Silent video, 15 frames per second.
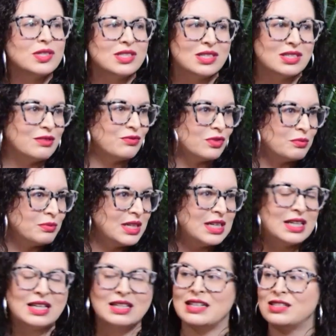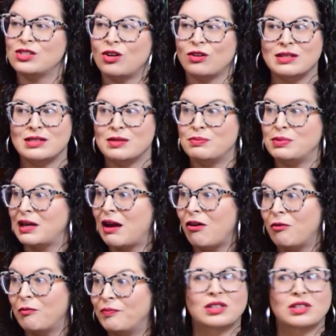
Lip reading: what's in it for me. And they started dipping out.